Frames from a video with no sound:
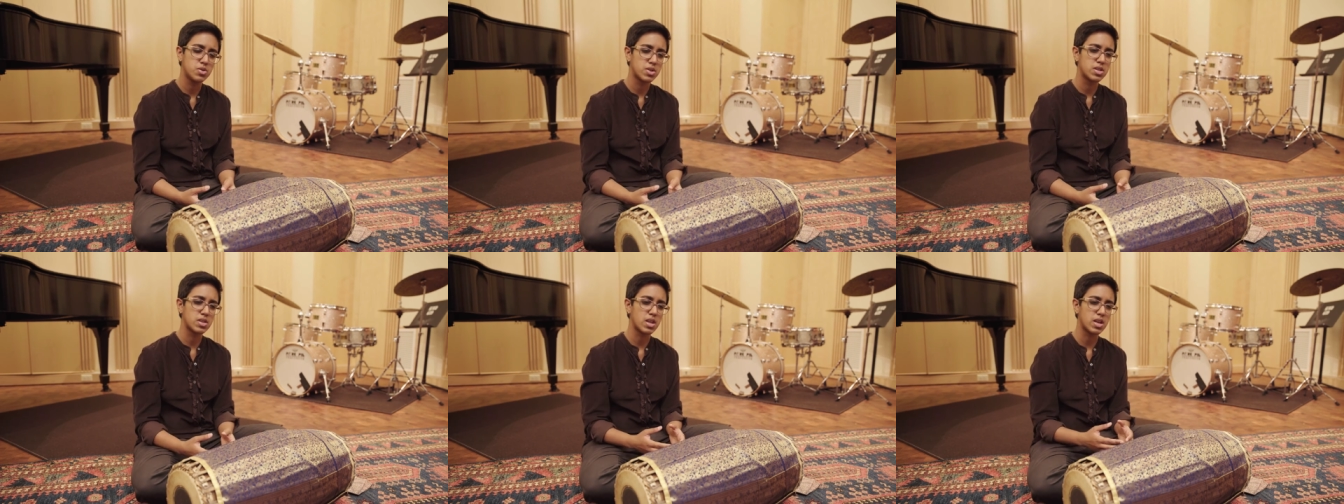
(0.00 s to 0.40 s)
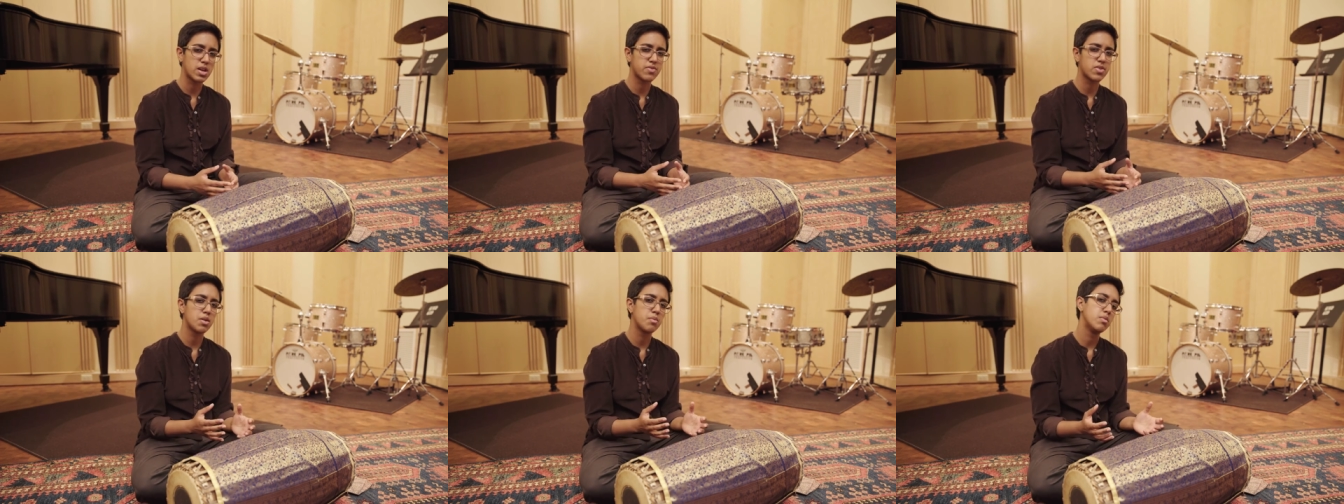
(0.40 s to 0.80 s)
You can
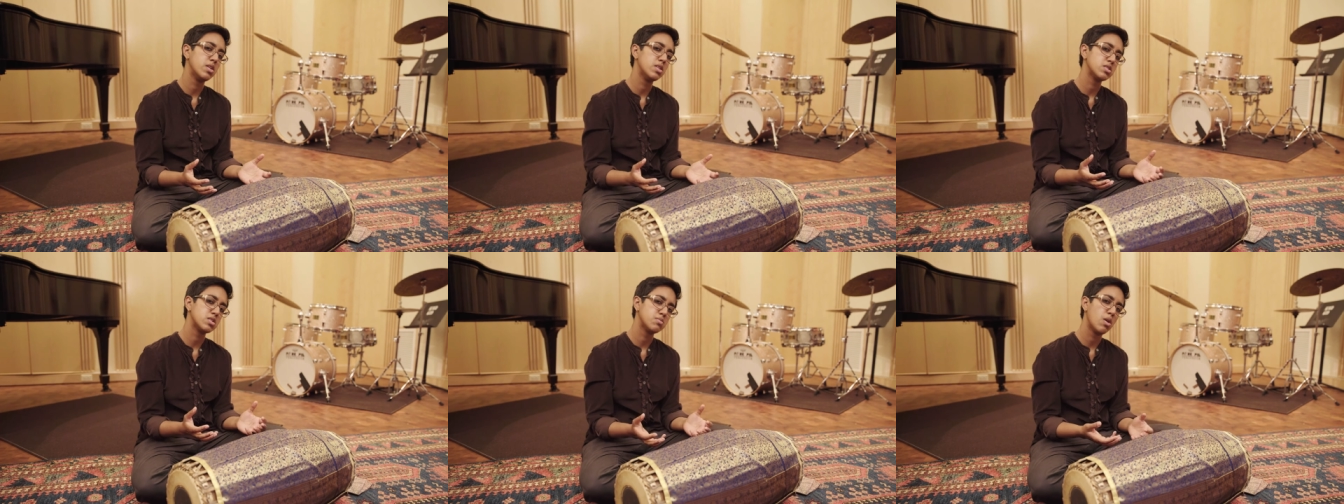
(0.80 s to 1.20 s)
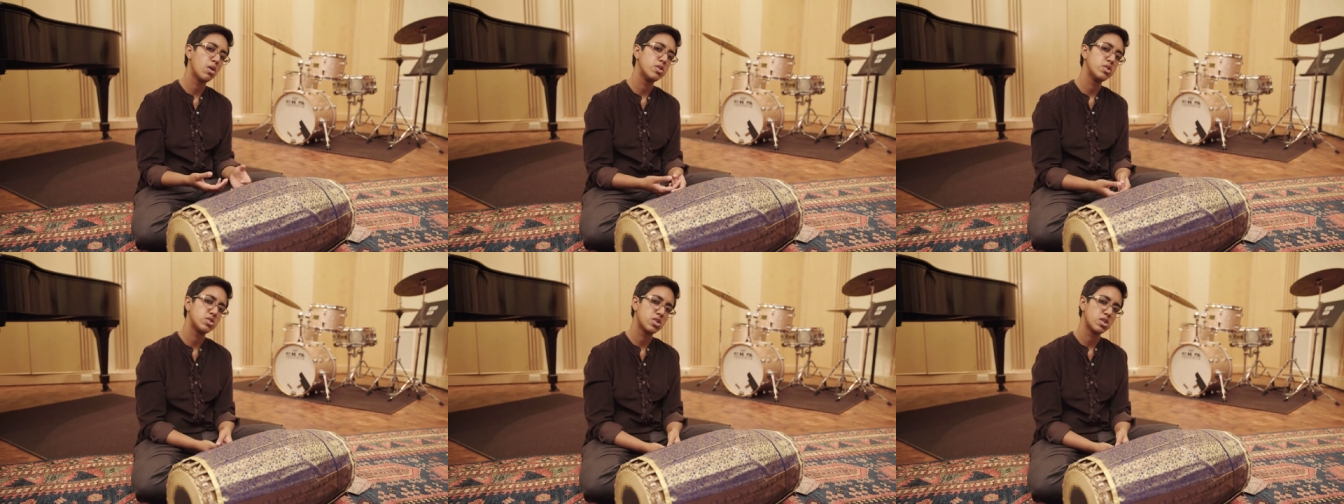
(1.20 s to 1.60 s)
think of them in
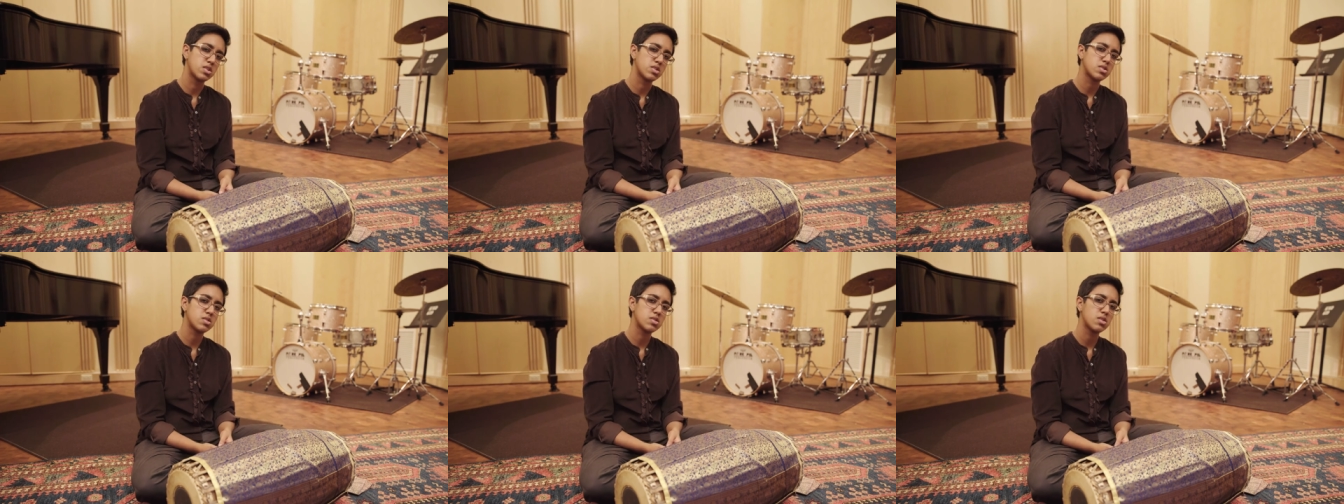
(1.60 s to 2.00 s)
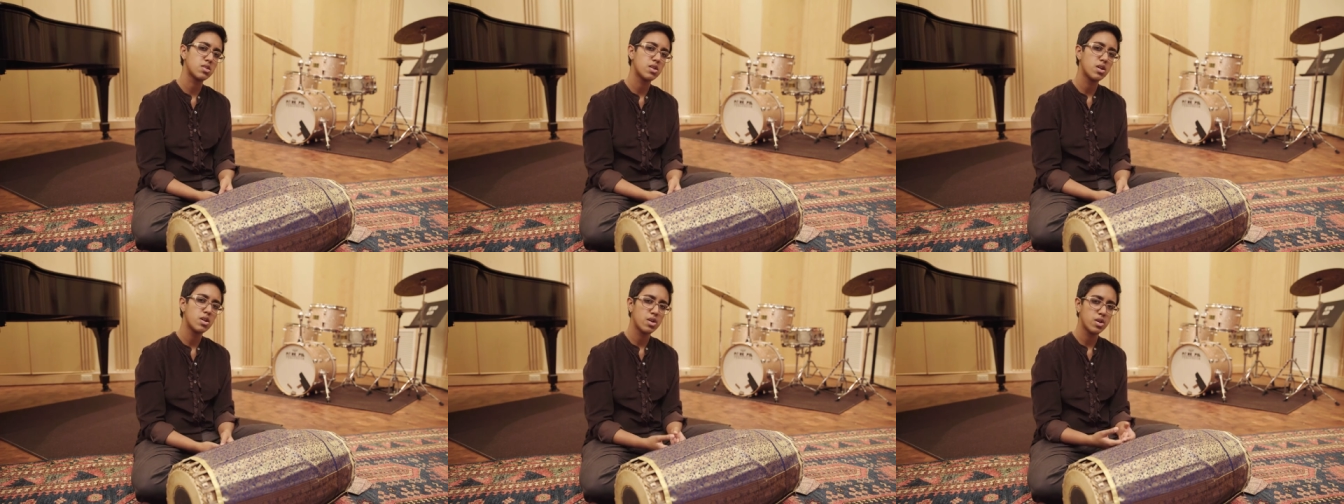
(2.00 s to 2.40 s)
smaller chunks
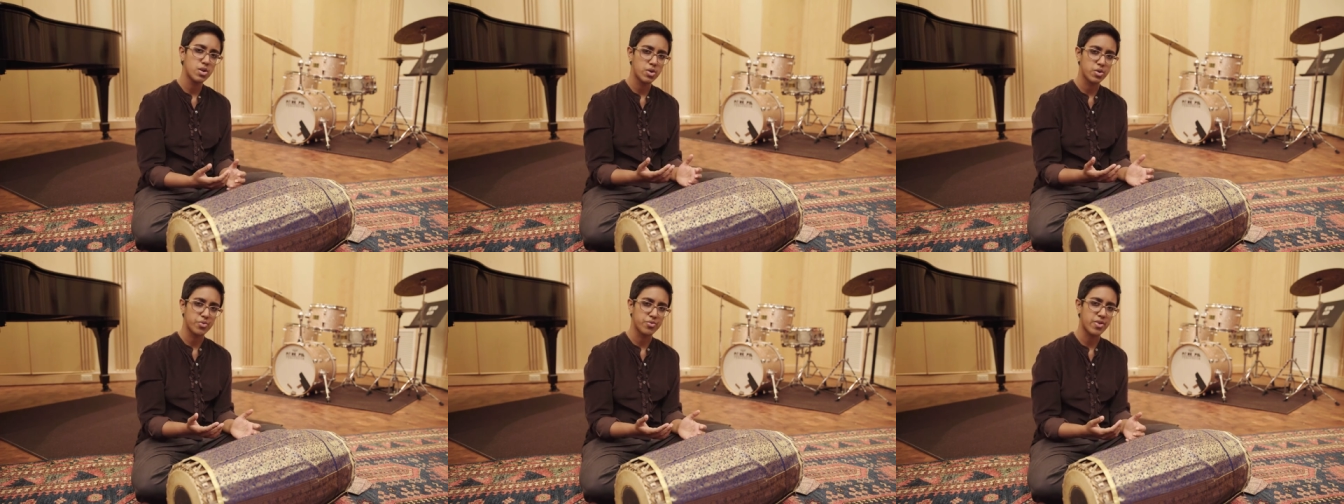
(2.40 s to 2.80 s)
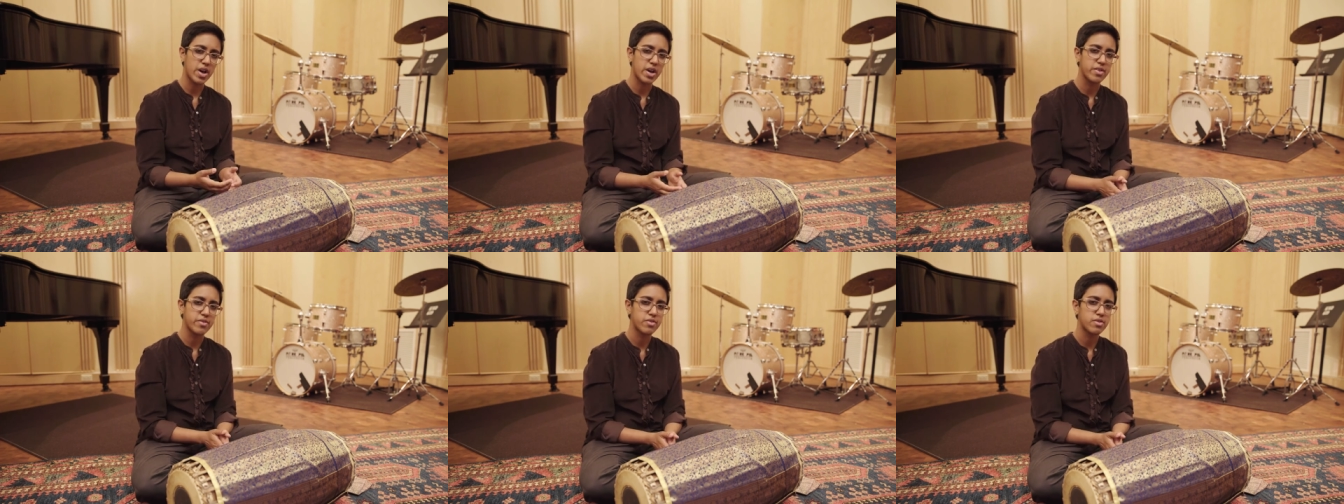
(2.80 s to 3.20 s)
of
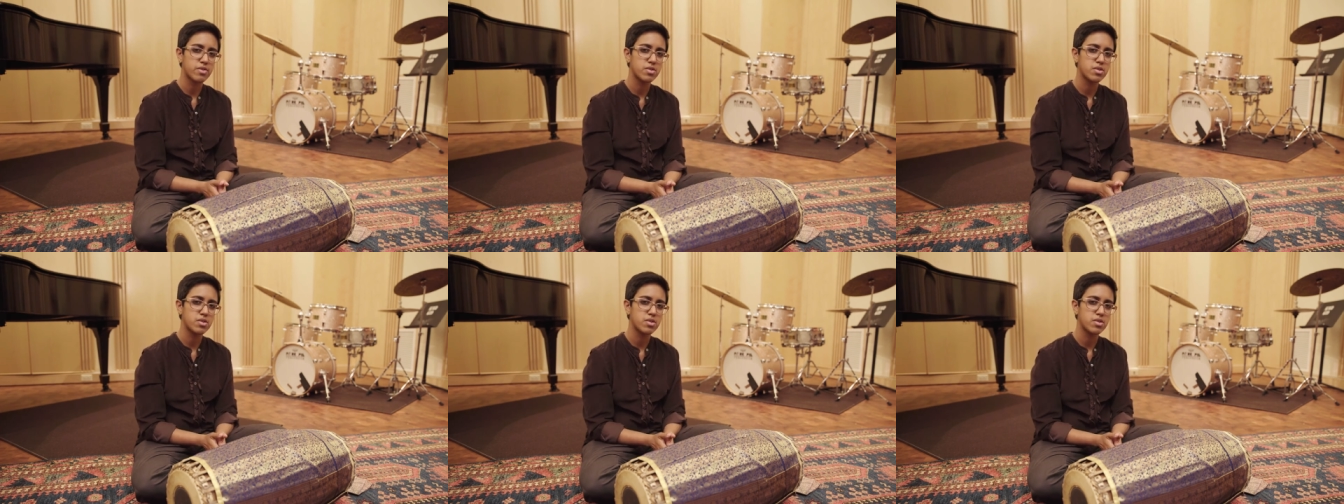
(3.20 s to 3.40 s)
five.